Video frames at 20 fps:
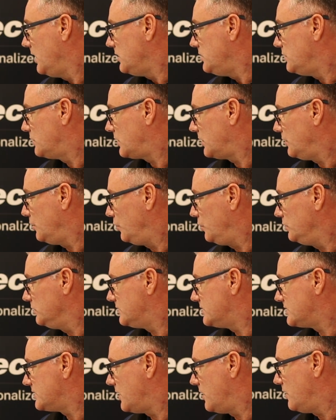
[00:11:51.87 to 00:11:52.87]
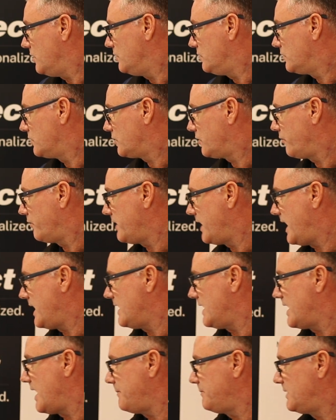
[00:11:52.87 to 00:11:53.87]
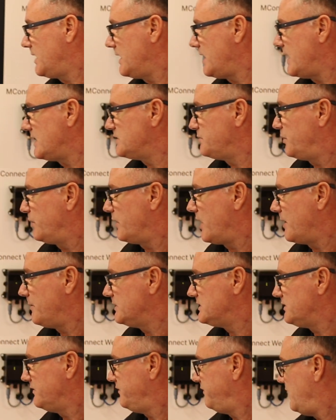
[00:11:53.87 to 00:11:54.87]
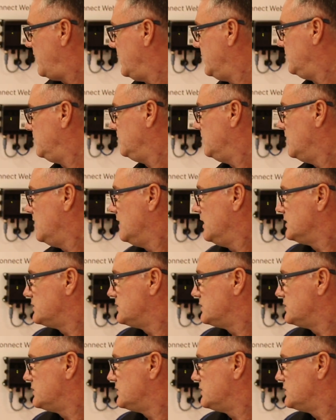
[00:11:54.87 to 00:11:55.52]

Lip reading: You can also create an MConnect parameter file.